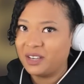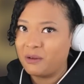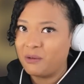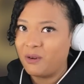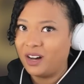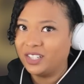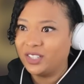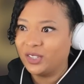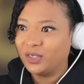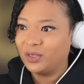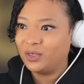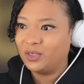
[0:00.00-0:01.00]
like sure
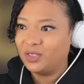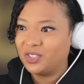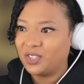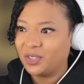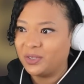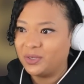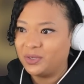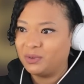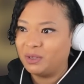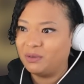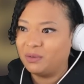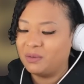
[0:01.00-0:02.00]
watching those
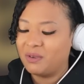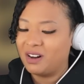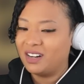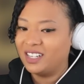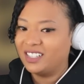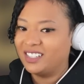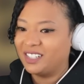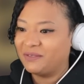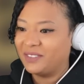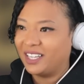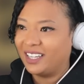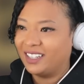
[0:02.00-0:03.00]
shows you've watched,
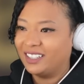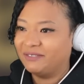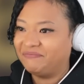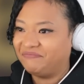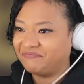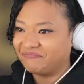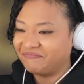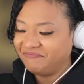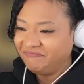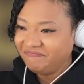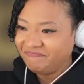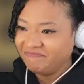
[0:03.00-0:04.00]
I'm like,
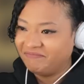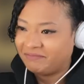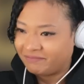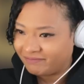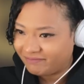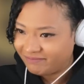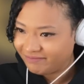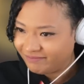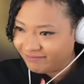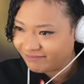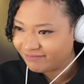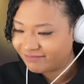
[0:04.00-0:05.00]

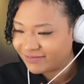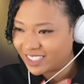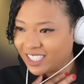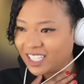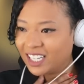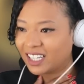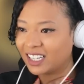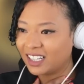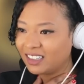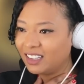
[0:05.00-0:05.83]
got